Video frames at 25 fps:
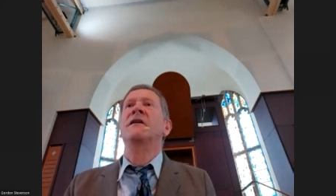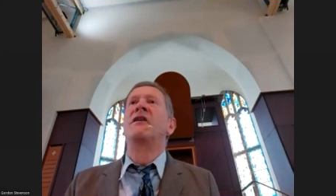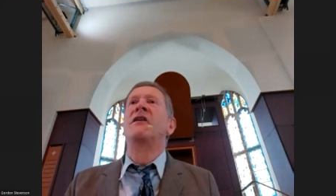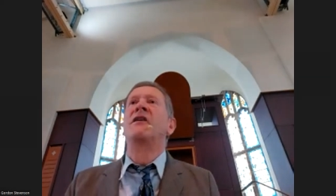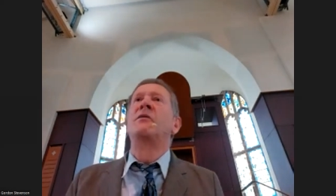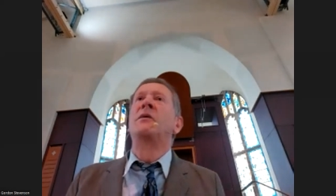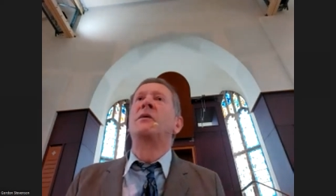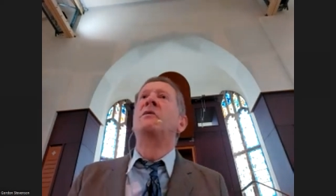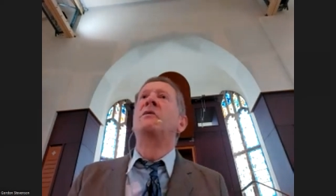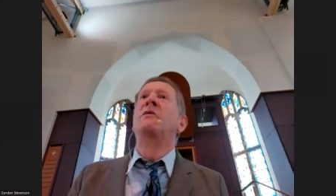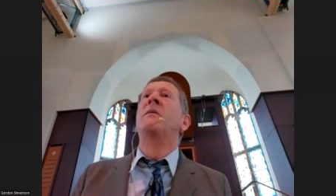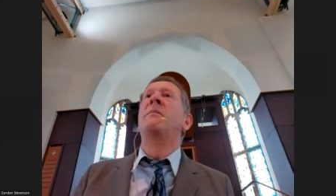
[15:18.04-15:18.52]

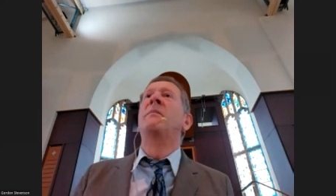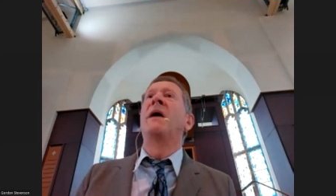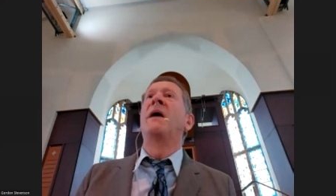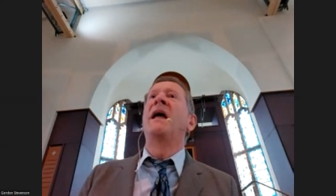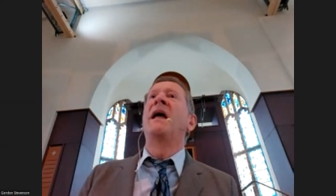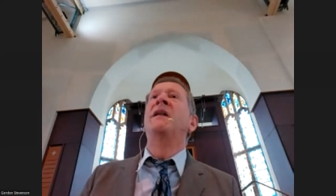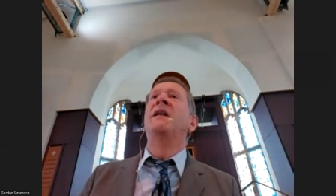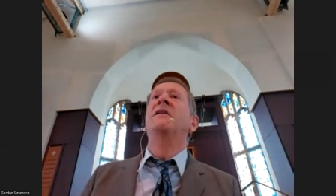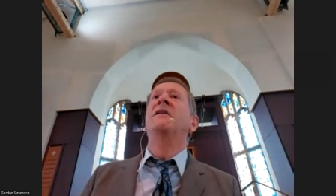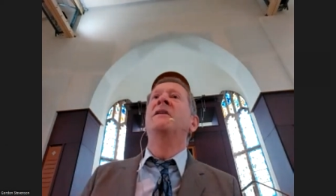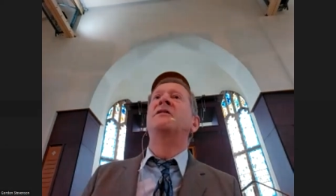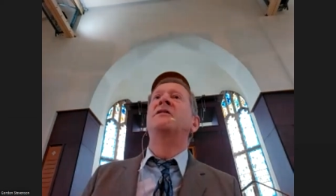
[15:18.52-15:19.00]
as we
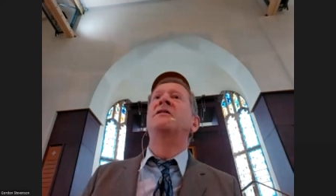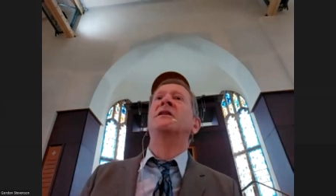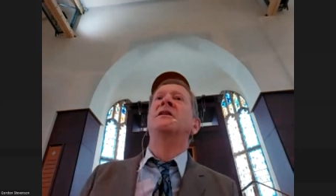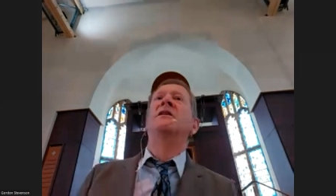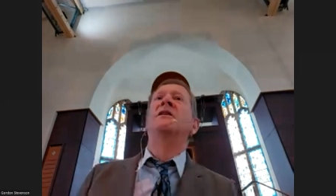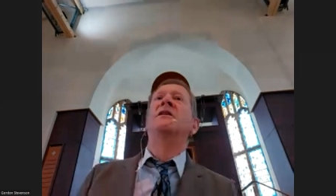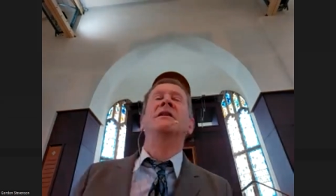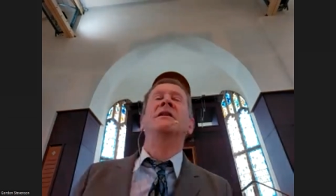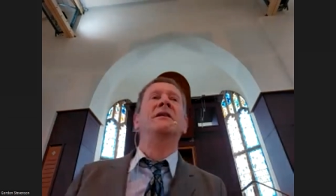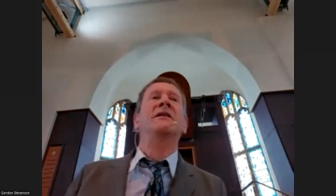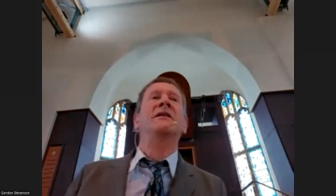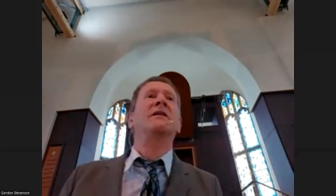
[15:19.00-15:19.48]
repent
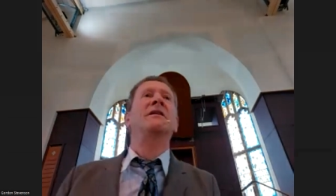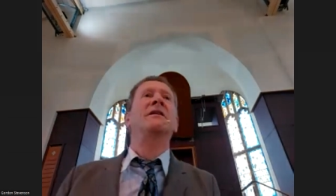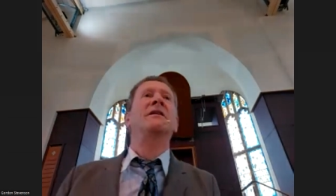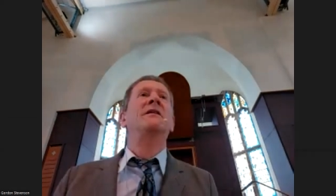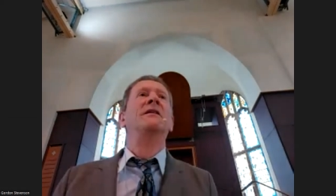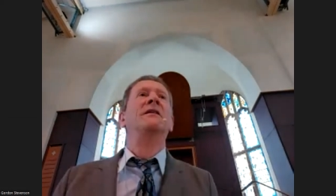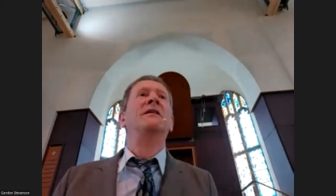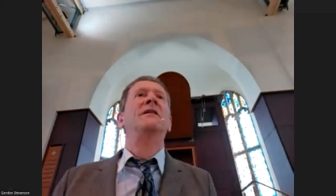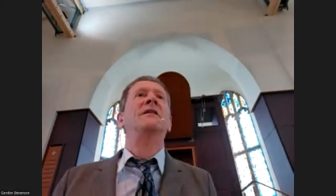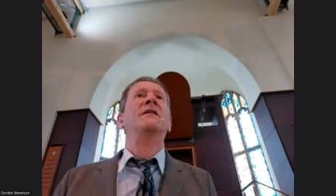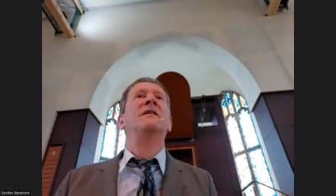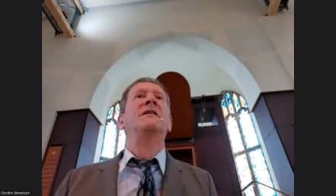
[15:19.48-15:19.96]

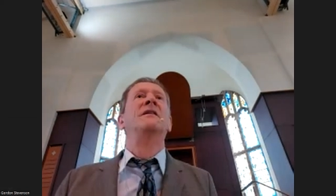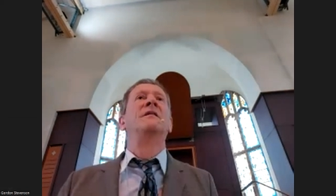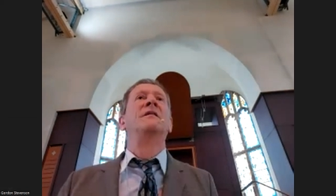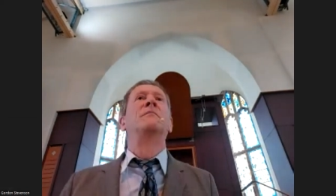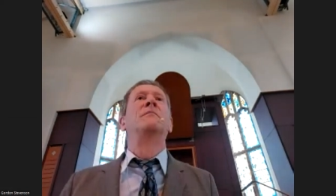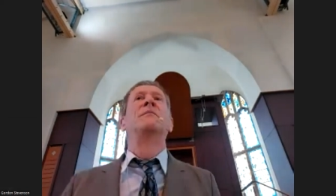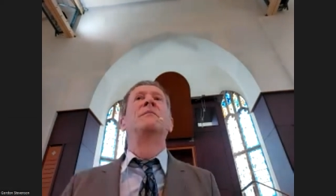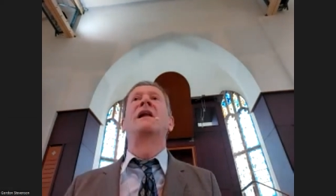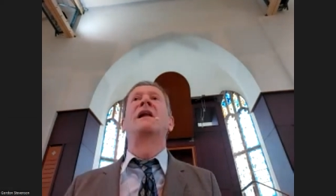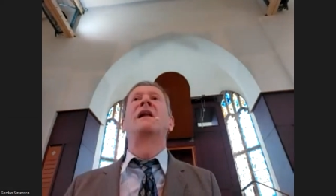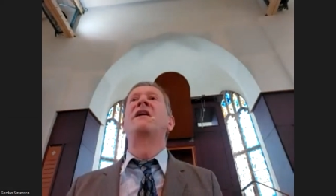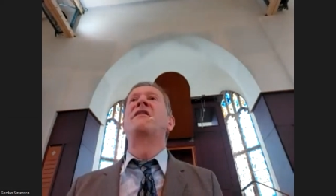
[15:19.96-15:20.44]

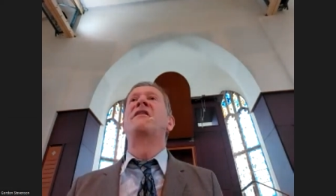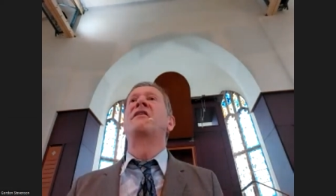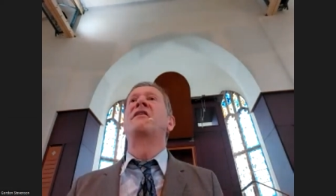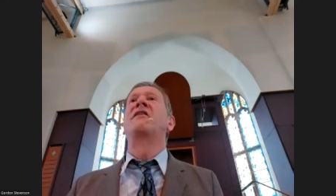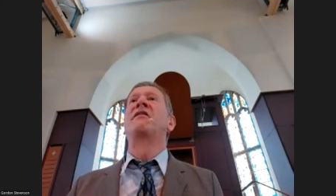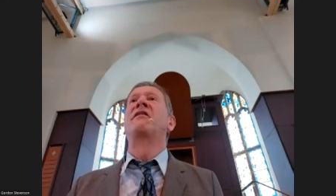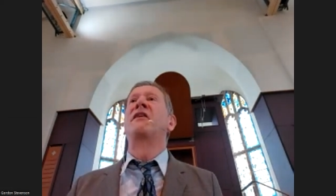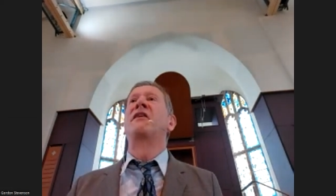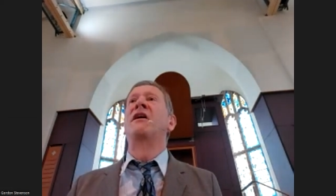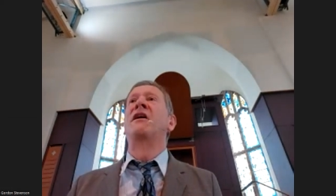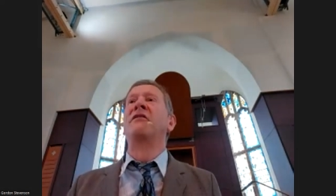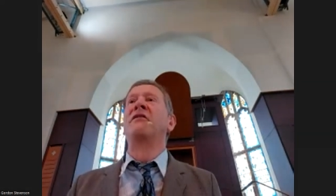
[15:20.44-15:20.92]
place
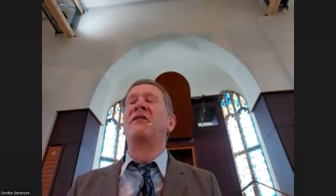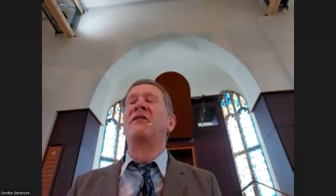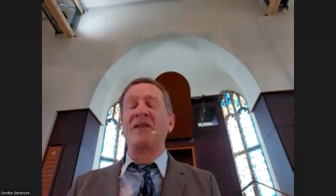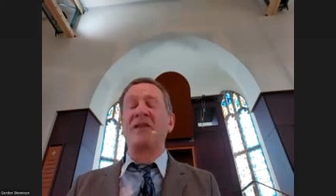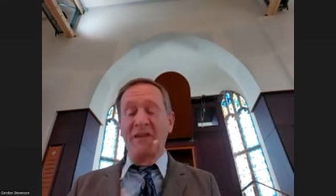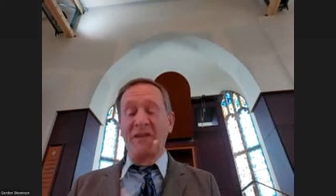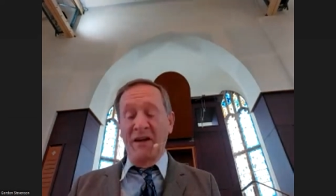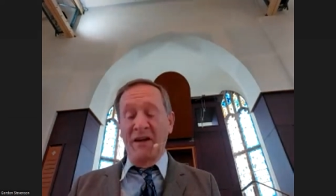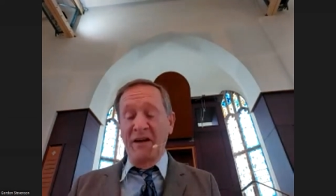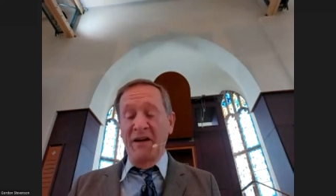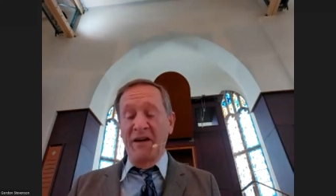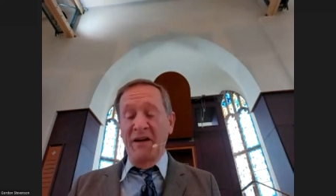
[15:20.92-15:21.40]
ourselves
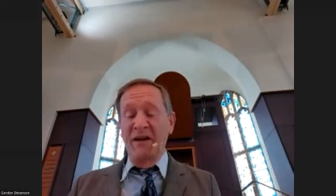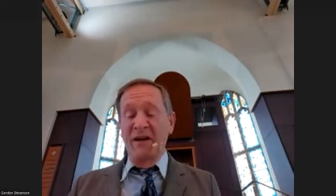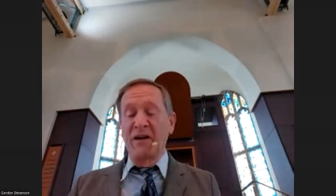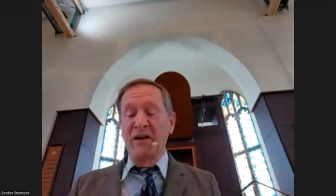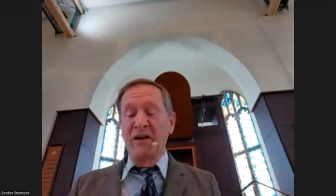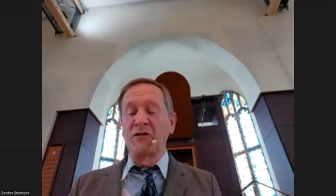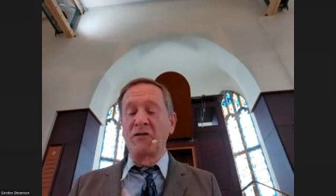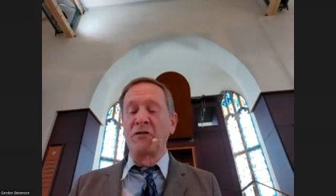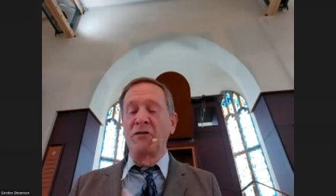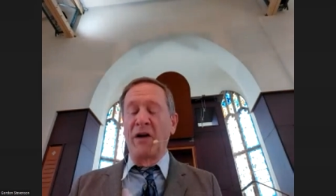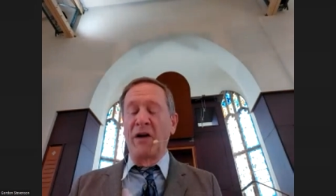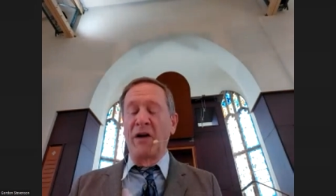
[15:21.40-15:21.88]
into
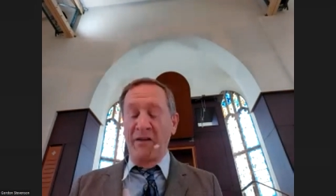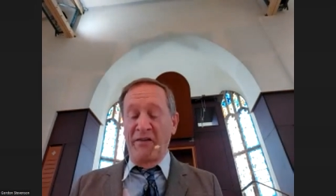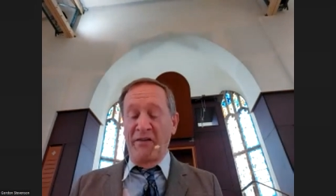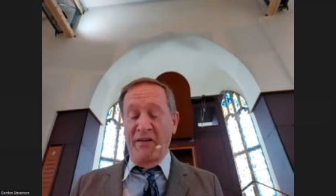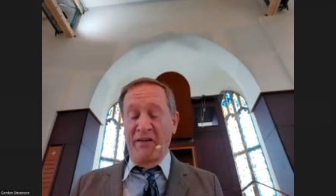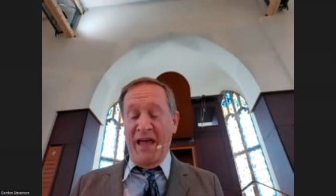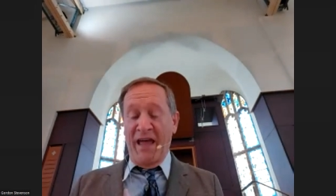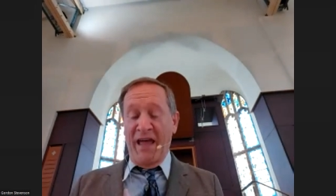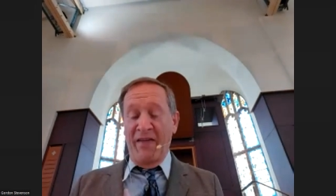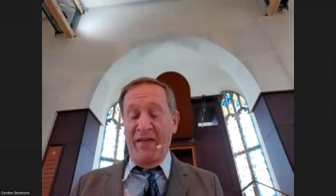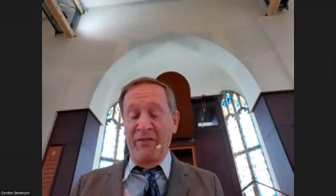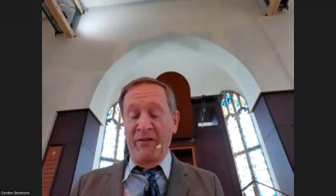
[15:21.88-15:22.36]

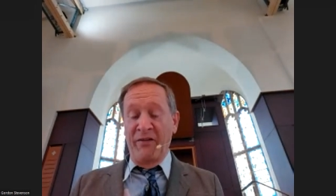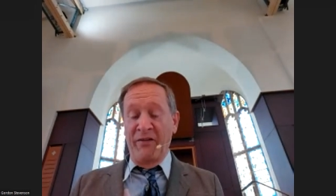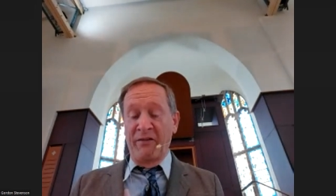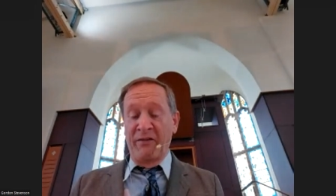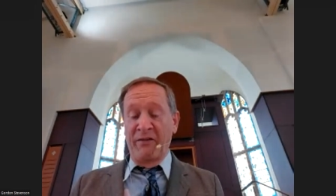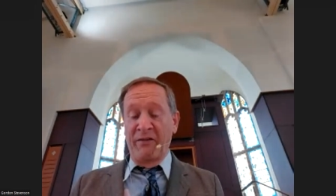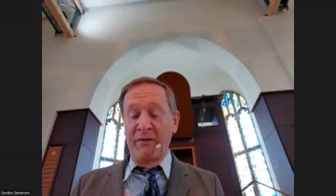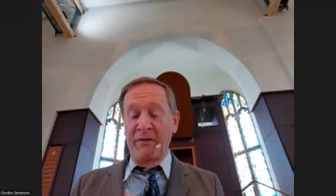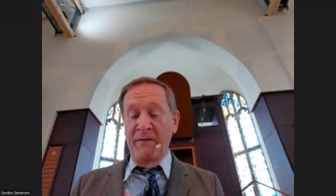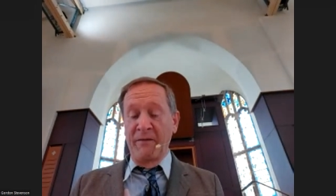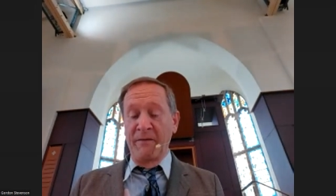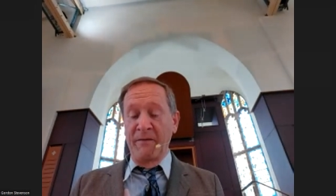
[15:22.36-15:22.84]
Christ's
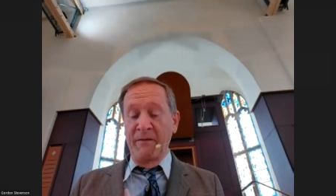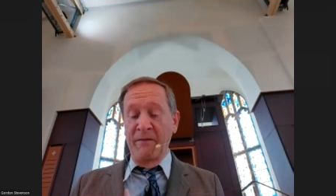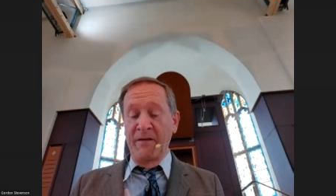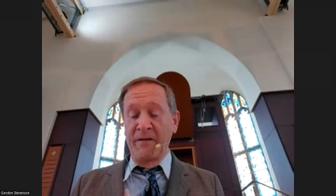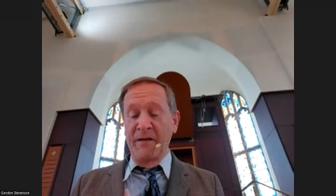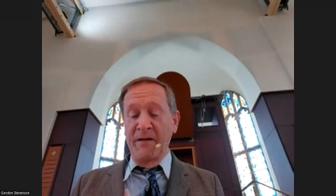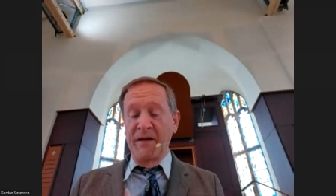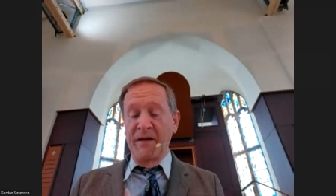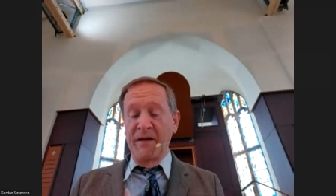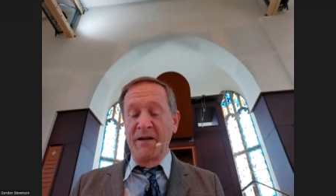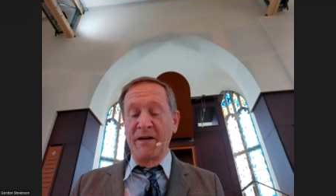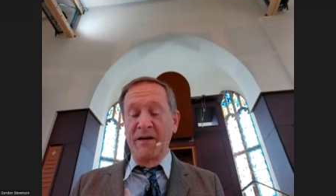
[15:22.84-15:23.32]
hands,
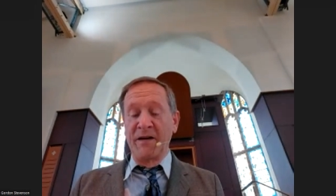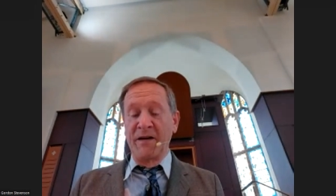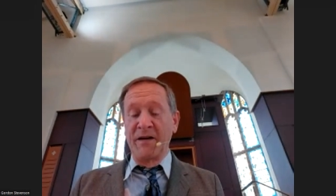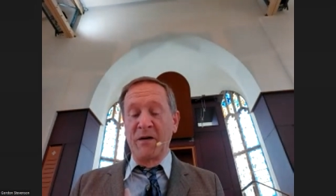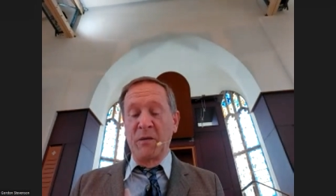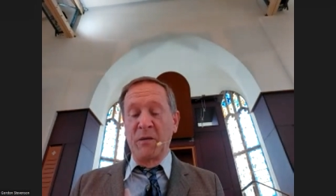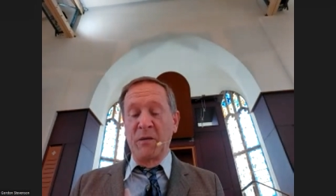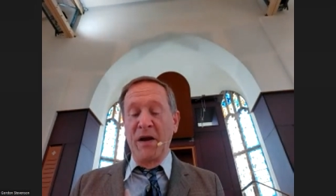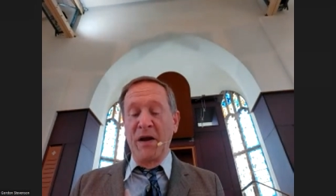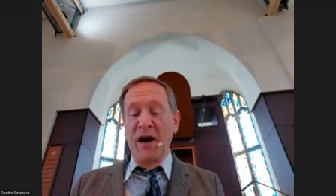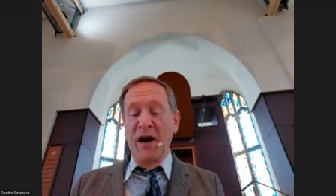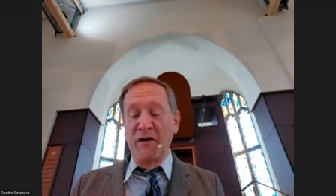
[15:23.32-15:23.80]

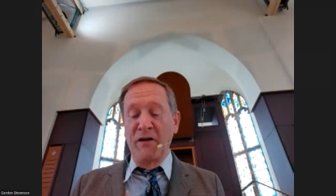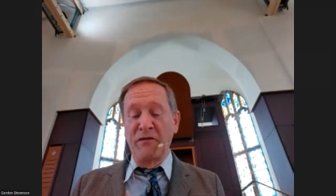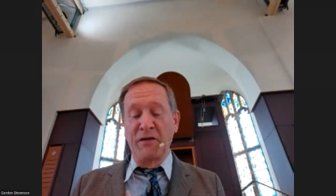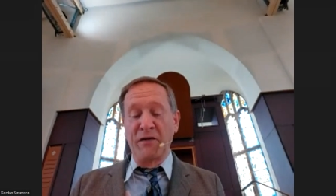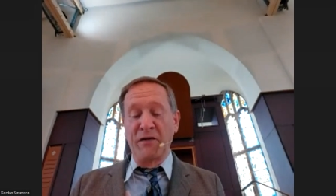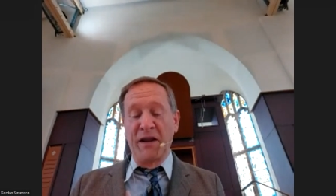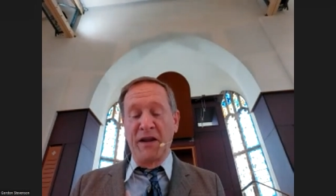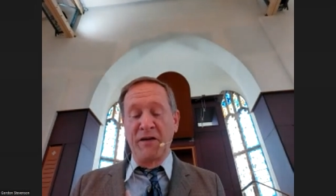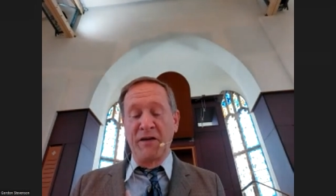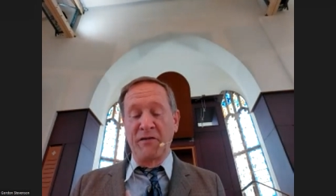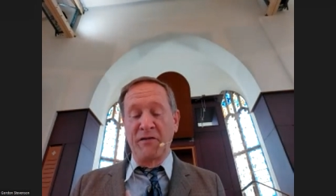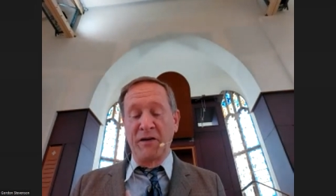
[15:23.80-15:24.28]
we are
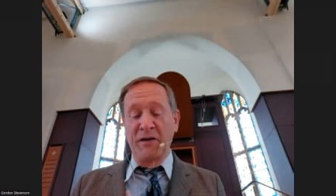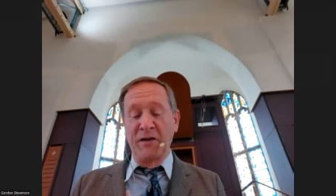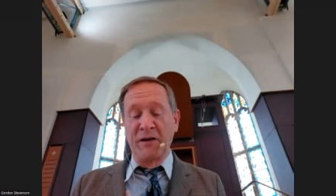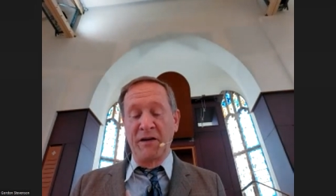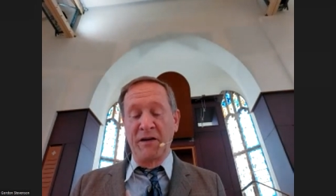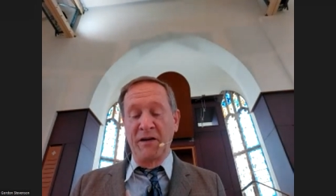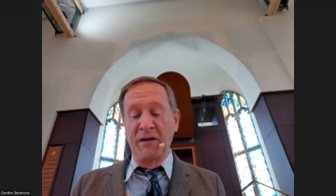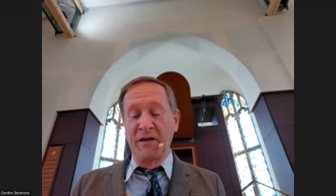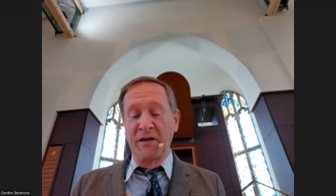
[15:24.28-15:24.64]
forgiven,